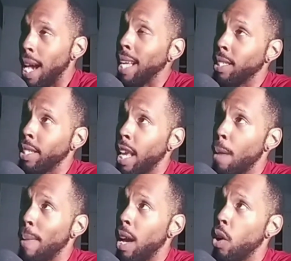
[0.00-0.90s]
I'd say
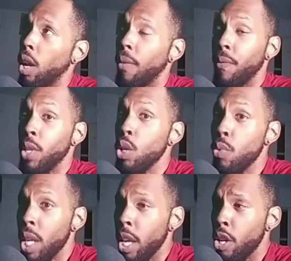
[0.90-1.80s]
about a few
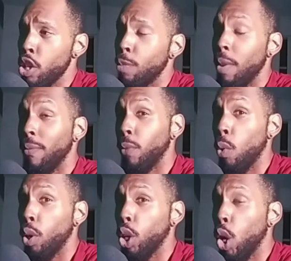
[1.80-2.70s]
years
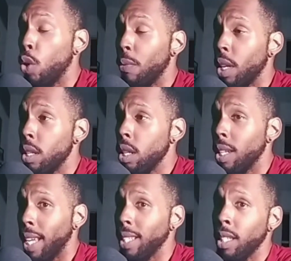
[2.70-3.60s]
before COVID
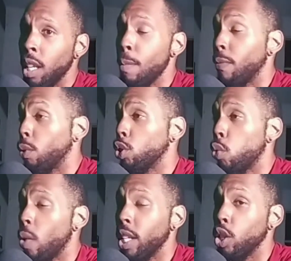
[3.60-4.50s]
19, before
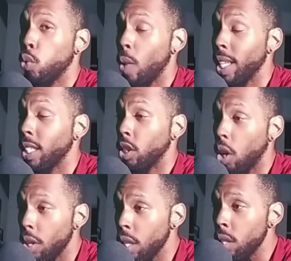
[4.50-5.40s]
2020
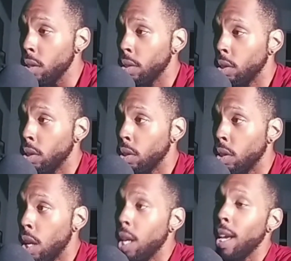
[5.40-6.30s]
started,
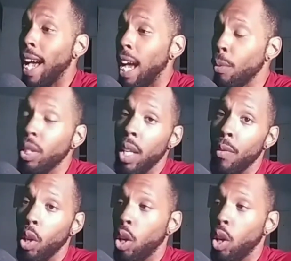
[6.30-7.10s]
I was given